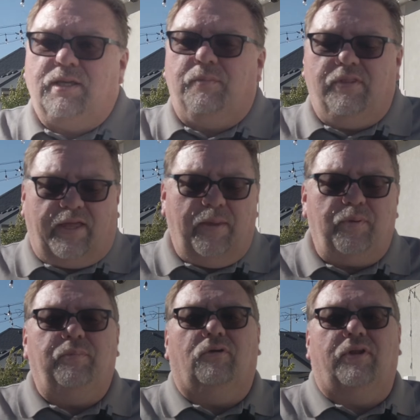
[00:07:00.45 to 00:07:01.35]
the
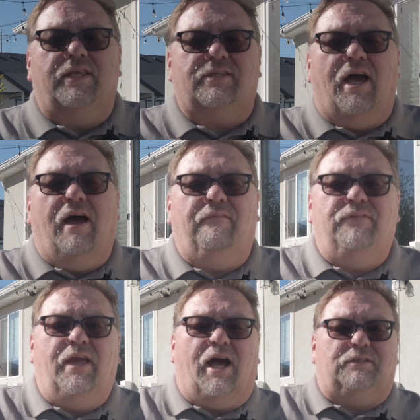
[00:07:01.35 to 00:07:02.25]
capabilities of the
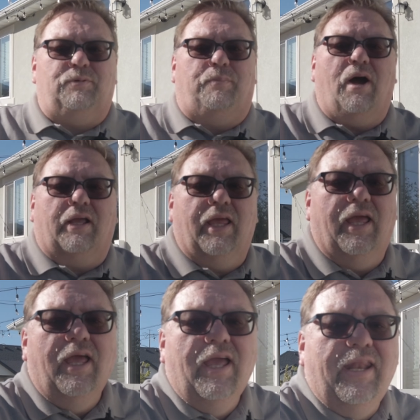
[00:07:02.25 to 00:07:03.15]
Osmo Pocket.
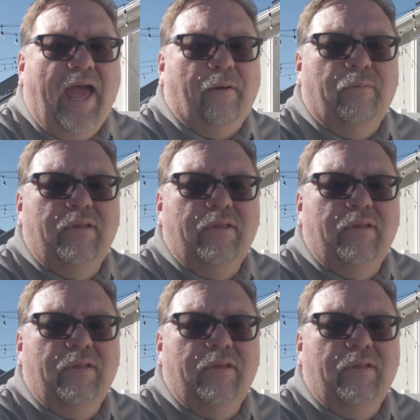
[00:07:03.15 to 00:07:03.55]
Now,